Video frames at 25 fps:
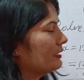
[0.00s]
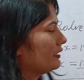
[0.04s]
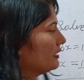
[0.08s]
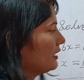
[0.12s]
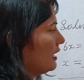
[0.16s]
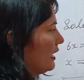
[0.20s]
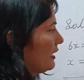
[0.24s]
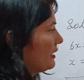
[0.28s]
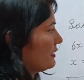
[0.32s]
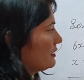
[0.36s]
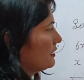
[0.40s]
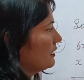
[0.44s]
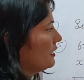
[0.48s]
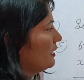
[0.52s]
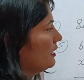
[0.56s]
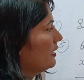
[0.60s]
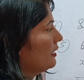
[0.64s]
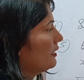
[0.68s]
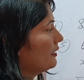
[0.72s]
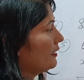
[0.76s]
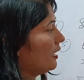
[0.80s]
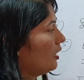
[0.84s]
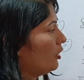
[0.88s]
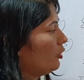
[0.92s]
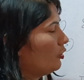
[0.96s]
Right.
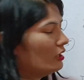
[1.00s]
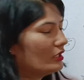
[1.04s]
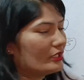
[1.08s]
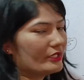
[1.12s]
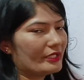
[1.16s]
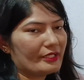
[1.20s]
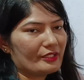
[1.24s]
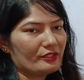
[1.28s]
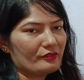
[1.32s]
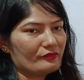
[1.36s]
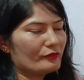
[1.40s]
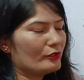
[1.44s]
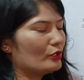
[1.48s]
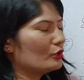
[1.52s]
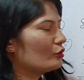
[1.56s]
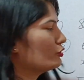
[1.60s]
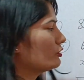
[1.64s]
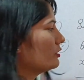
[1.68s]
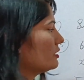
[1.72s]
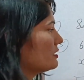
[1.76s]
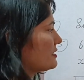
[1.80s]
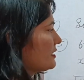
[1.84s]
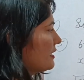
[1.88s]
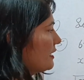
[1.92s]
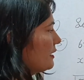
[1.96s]
Now again
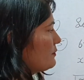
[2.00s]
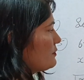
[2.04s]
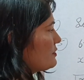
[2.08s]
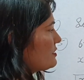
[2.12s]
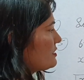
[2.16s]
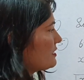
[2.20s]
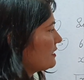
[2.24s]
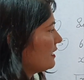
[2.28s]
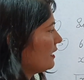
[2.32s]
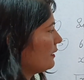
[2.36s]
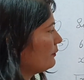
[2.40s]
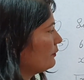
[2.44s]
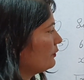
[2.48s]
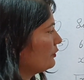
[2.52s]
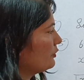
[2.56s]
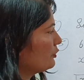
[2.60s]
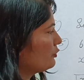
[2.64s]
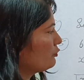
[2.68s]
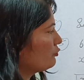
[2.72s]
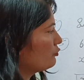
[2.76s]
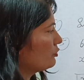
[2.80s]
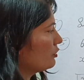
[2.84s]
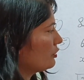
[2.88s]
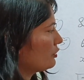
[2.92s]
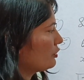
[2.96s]
follow the same step.
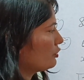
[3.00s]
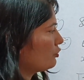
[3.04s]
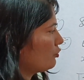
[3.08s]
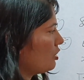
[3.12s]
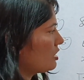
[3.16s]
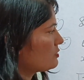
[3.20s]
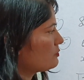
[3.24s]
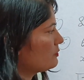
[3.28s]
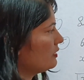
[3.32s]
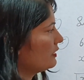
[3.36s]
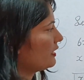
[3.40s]
Do the cross